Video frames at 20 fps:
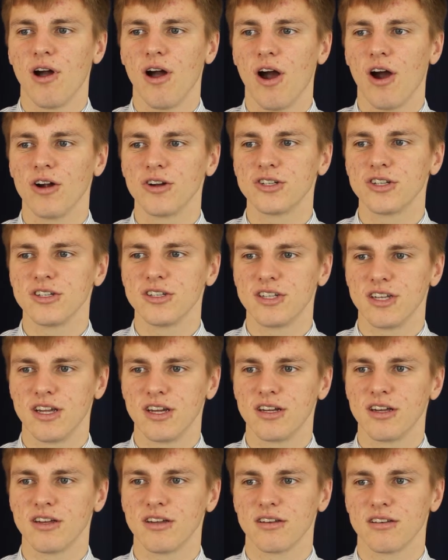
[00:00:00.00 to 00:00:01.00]

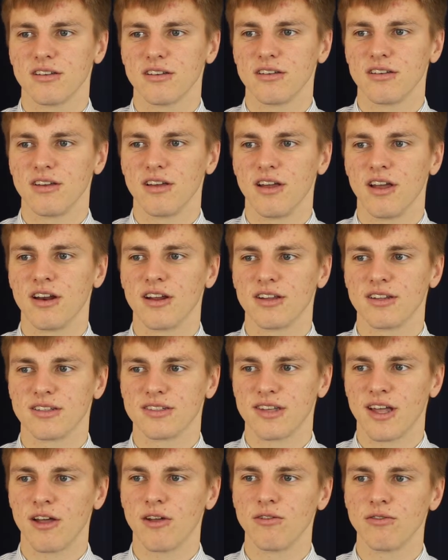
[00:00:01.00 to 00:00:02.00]
Argentina in
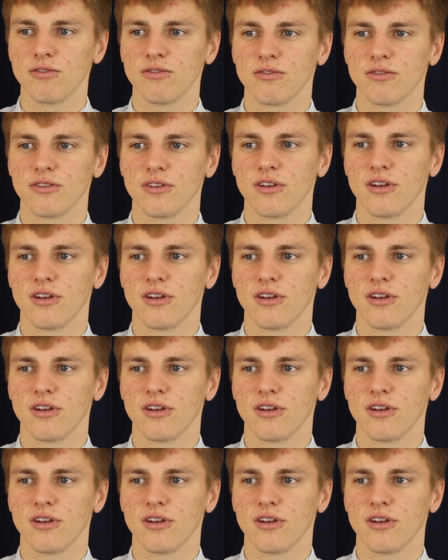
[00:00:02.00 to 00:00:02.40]
itself,